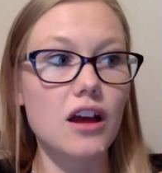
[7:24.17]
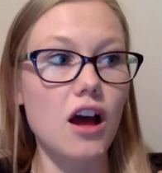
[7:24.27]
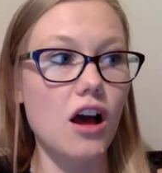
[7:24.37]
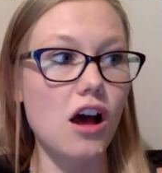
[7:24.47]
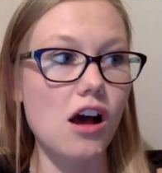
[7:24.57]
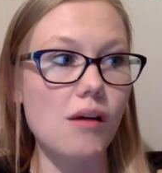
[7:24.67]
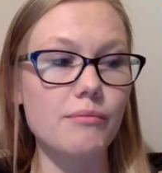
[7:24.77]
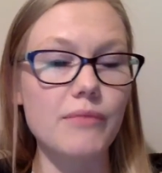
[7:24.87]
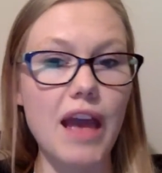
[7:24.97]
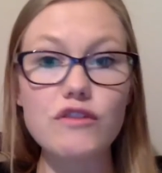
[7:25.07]

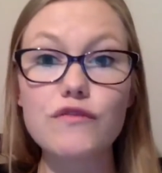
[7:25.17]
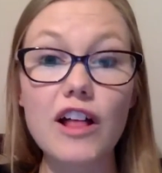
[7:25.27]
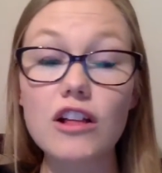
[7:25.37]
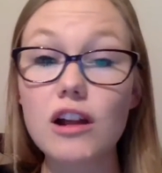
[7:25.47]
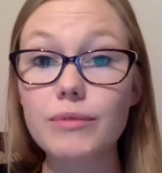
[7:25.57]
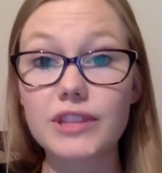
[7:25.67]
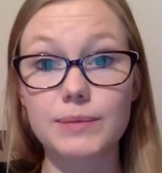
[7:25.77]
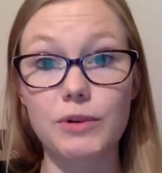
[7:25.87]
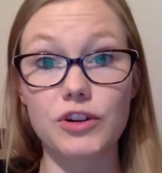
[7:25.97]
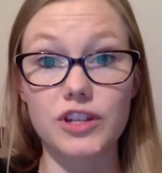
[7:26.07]
Have you followed up with this
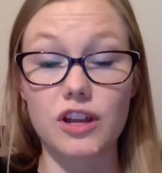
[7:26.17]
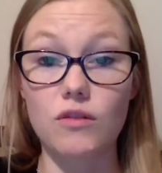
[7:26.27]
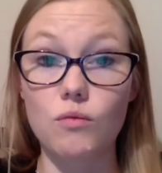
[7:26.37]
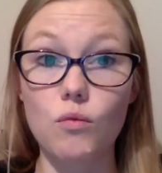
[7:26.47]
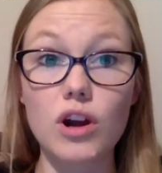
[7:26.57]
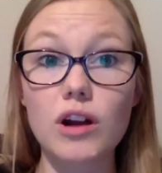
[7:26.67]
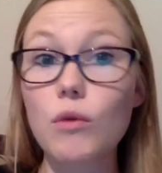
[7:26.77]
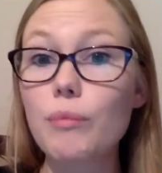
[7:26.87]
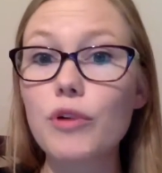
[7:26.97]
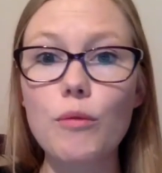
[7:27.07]
person?
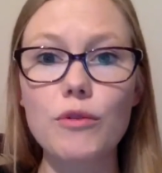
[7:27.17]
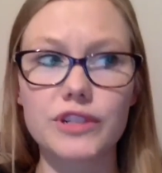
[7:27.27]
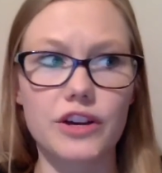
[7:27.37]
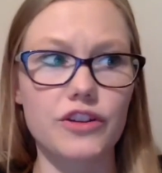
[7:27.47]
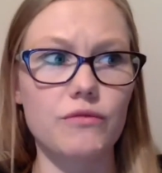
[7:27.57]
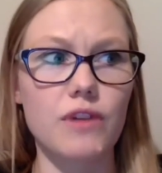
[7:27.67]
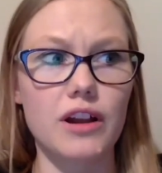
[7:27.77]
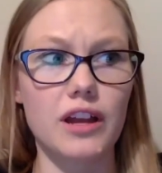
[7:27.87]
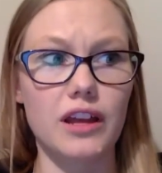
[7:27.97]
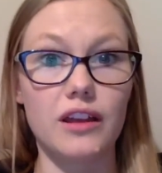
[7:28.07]
What promos are you
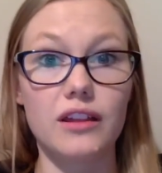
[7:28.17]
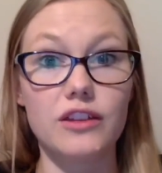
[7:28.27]
running?